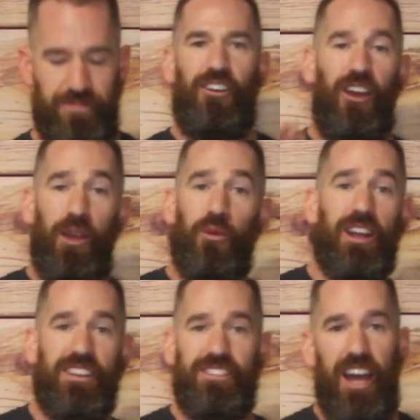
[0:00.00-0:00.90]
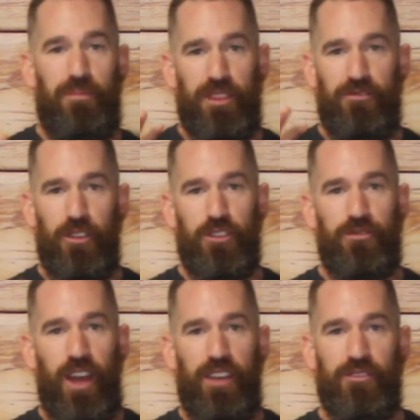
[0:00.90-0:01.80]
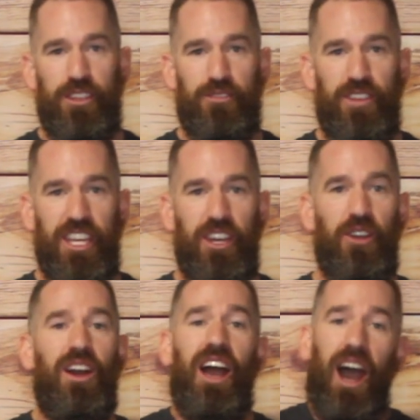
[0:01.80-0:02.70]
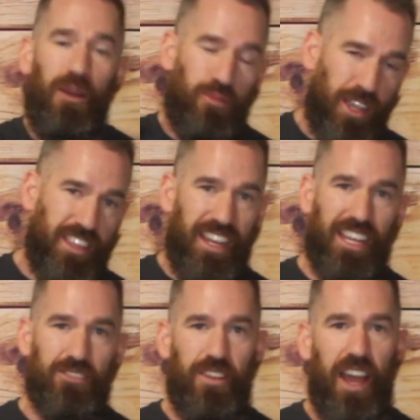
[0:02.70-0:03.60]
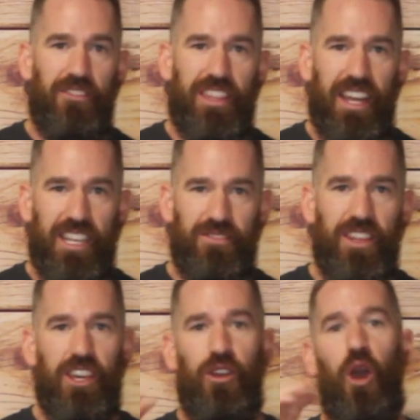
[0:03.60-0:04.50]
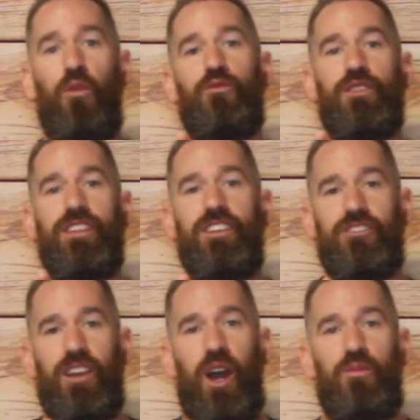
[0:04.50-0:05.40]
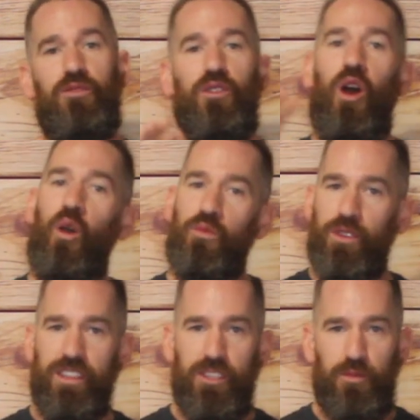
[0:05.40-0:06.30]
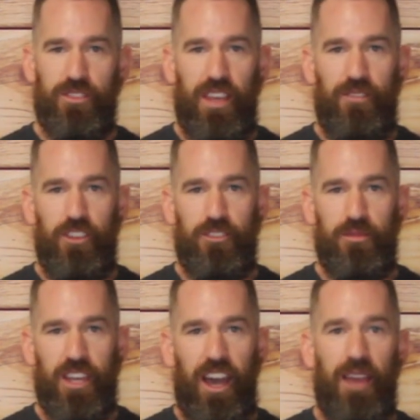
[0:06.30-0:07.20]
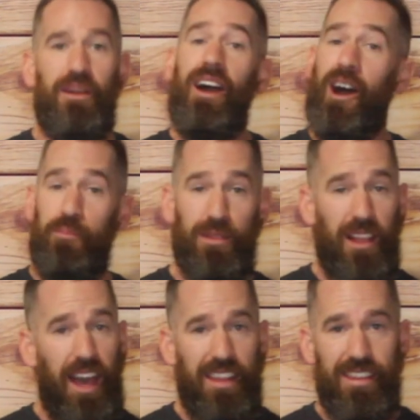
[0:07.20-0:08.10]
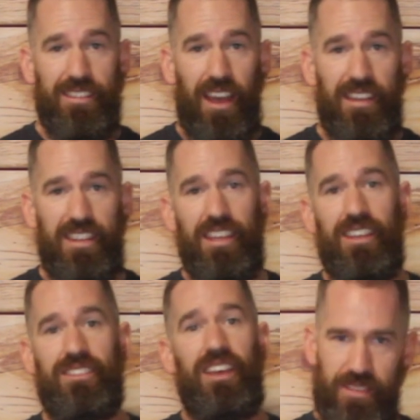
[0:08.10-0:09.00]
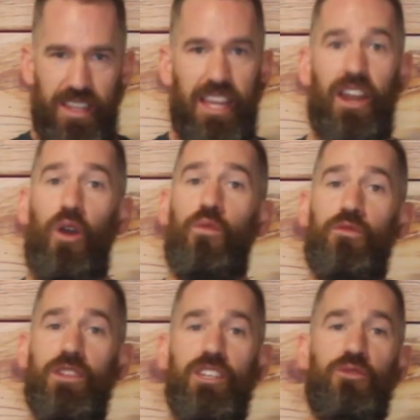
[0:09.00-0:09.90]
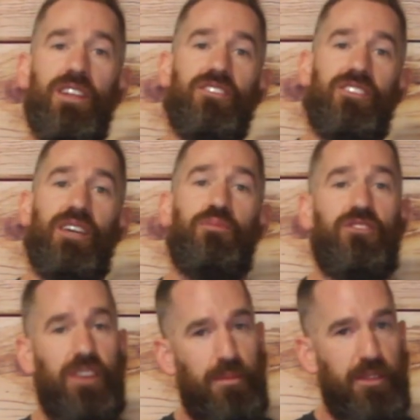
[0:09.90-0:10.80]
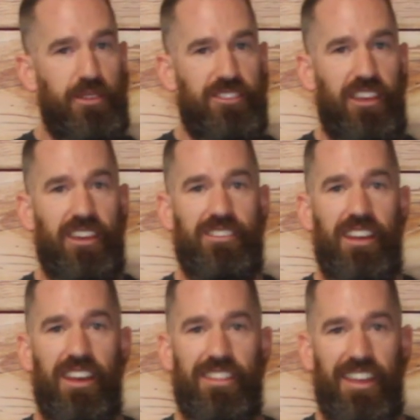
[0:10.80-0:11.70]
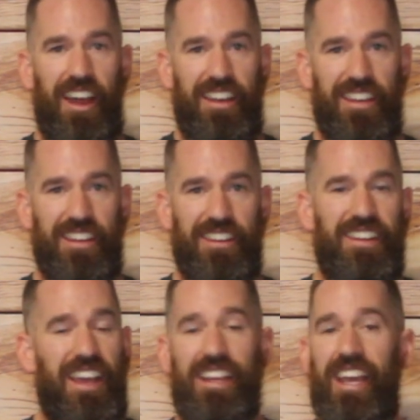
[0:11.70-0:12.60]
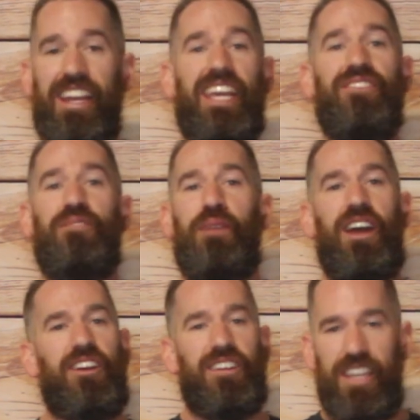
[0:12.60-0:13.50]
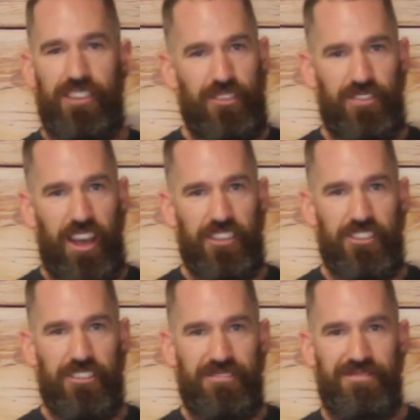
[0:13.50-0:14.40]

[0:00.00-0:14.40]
Alright, we're going to stop at the first 5 for this video. I'll bring the next 5 in the next video. Hopefully these are helpful. Hopefully these will save you some time. Apply these ideas, and hopefully you can skip some of the mistakes that I did and get even better, even faster.